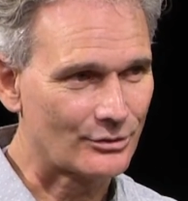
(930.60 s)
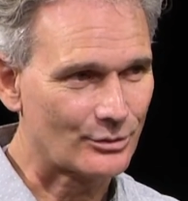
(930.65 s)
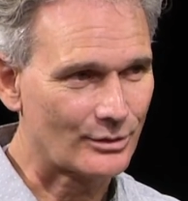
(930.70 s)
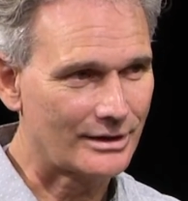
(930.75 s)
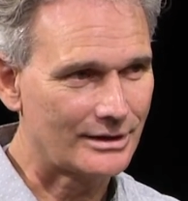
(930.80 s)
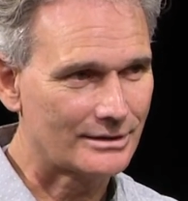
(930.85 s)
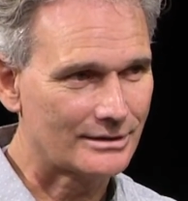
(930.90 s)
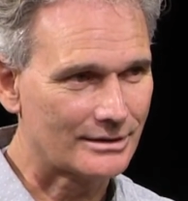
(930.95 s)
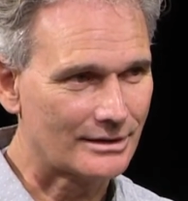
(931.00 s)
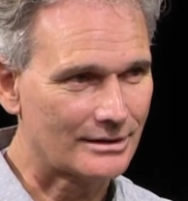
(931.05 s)

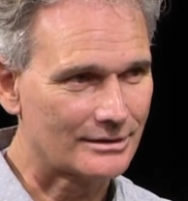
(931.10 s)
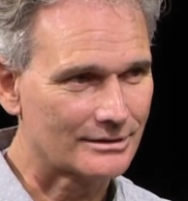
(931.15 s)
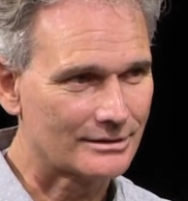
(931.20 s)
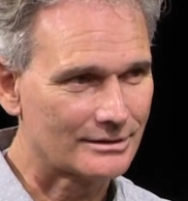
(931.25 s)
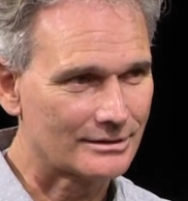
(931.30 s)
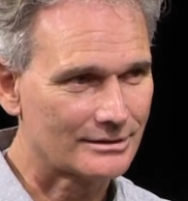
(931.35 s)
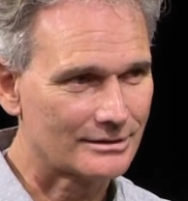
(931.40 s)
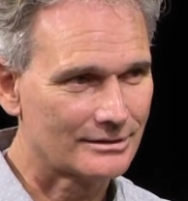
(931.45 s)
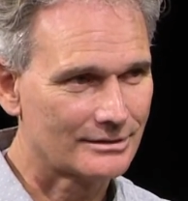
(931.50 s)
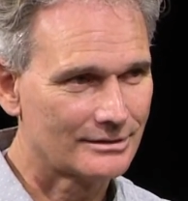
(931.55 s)
3
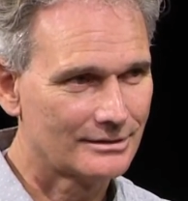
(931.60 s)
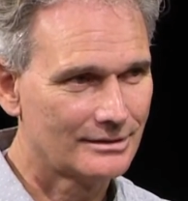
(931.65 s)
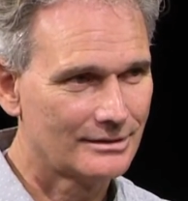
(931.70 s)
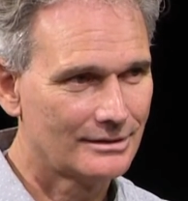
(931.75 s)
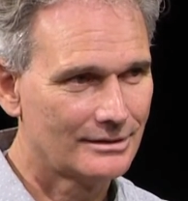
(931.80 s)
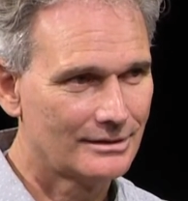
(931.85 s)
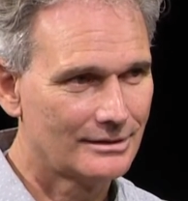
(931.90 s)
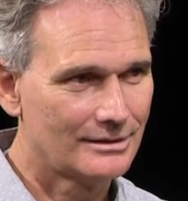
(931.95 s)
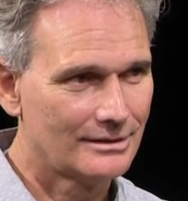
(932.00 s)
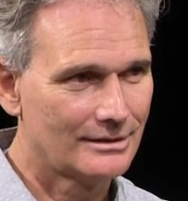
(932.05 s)
cents
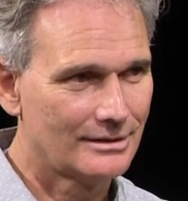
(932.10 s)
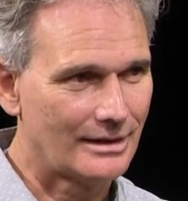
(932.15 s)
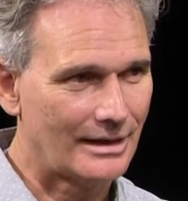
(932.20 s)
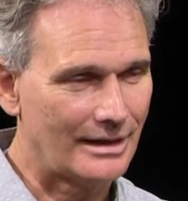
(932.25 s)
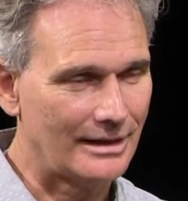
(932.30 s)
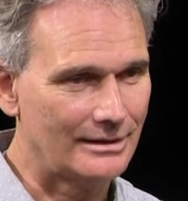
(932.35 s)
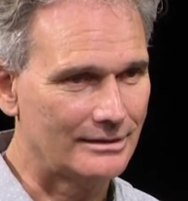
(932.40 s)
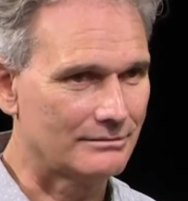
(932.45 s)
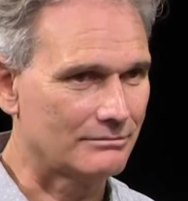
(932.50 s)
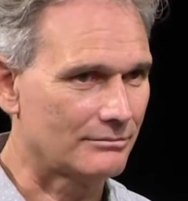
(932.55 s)

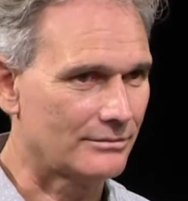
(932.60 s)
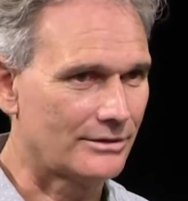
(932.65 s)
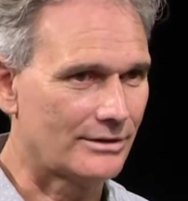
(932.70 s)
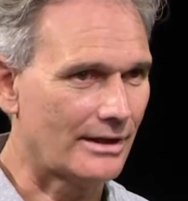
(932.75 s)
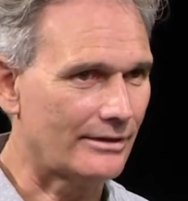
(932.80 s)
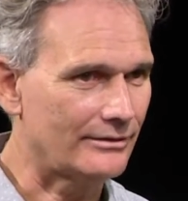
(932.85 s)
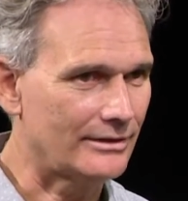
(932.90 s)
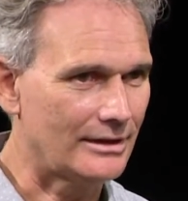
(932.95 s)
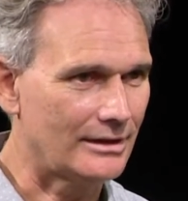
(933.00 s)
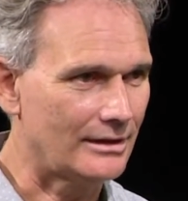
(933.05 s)
in
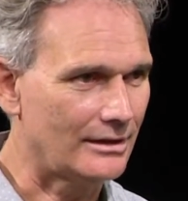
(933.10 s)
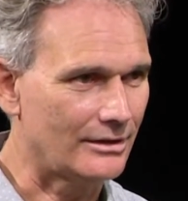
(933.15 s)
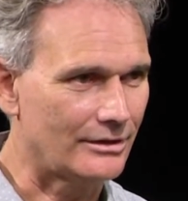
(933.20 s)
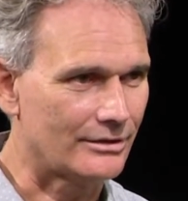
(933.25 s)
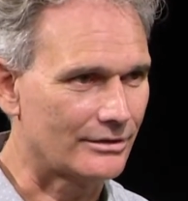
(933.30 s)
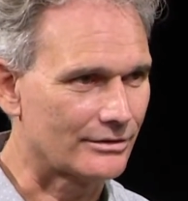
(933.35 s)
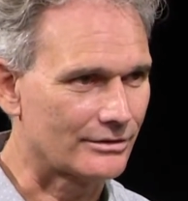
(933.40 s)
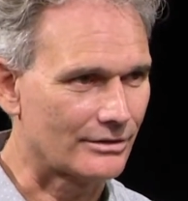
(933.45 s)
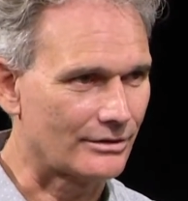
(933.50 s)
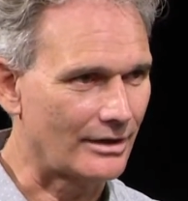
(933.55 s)
70
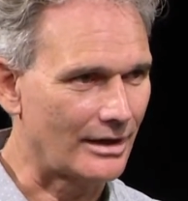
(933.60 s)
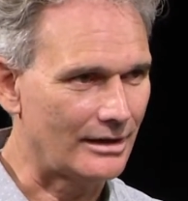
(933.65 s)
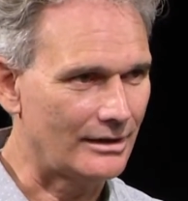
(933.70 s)
years or 80